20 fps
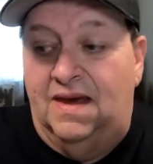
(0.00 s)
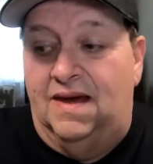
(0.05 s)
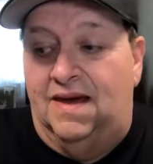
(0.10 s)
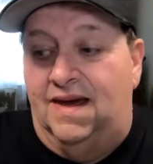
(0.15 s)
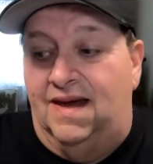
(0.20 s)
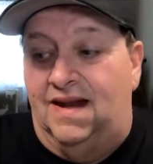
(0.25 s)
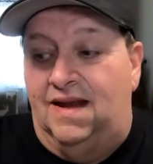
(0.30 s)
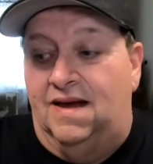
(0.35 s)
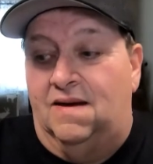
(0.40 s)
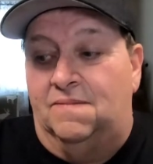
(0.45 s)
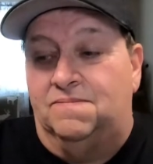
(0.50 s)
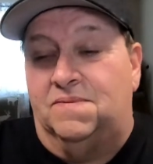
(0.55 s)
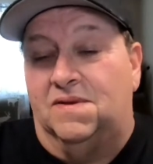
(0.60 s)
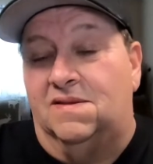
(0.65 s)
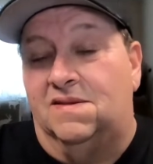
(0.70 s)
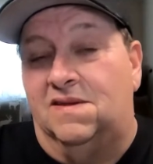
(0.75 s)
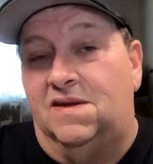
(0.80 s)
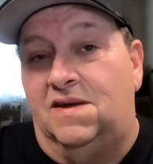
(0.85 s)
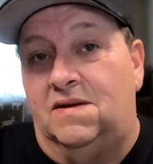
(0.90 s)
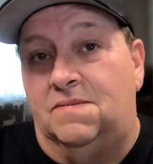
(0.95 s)
It helped a
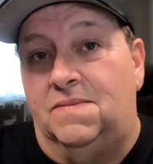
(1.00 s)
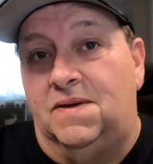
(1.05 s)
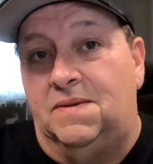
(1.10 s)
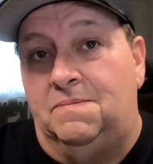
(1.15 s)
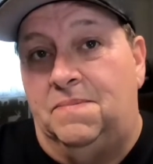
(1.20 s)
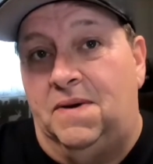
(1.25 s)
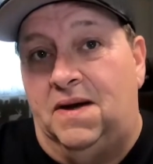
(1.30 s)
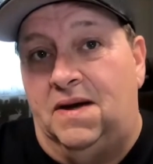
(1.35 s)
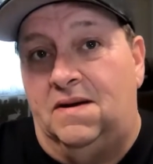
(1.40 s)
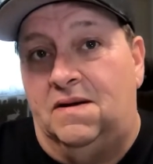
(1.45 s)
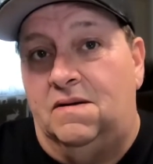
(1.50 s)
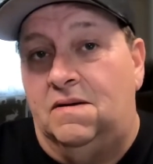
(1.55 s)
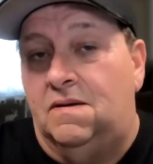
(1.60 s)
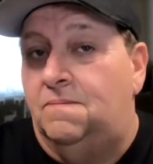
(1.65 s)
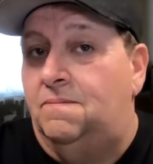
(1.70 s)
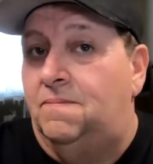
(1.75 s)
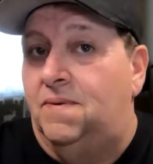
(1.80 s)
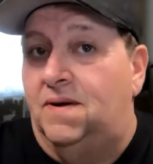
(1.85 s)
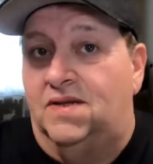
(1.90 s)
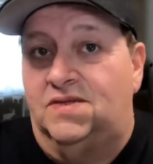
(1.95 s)
little bit better,
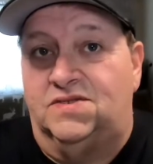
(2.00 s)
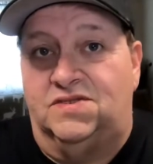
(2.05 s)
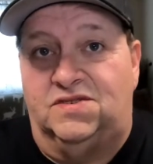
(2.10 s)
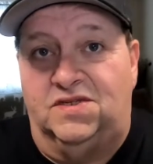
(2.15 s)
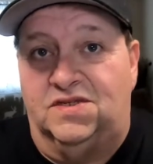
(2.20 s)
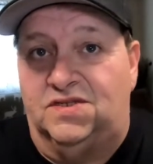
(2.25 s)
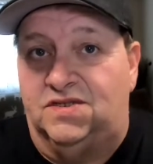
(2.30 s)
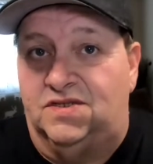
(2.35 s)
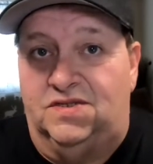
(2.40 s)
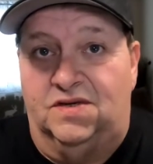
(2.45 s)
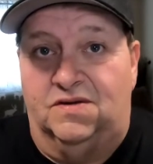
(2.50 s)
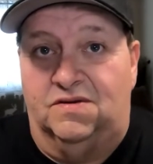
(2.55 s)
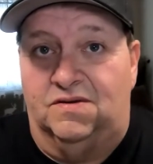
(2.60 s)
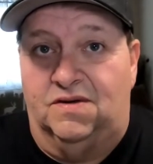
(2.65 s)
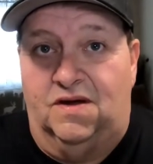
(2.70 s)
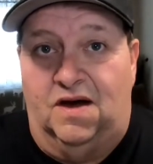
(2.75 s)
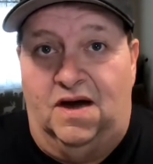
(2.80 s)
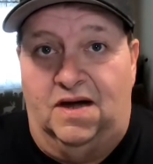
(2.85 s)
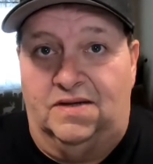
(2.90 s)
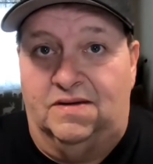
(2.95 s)
but it's just still
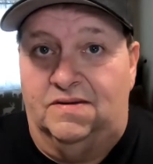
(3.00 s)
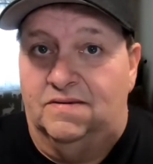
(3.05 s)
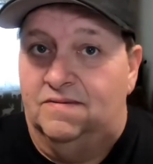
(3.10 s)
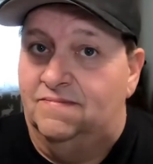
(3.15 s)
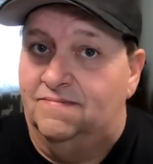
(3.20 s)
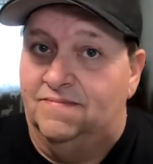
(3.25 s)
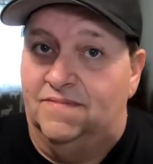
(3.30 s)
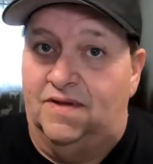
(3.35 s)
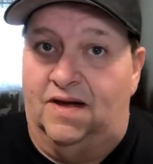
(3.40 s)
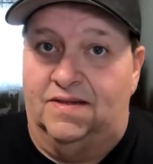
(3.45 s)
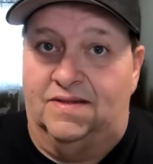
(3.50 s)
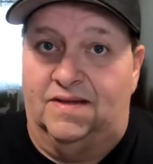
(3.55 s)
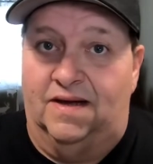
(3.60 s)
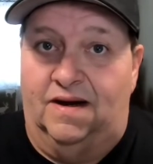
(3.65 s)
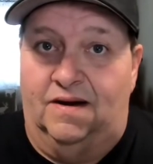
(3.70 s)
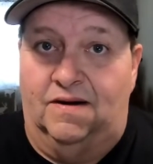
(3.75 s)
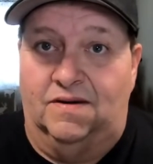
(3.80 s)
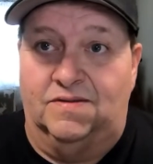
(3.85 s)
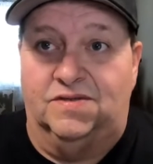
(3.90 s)
not there.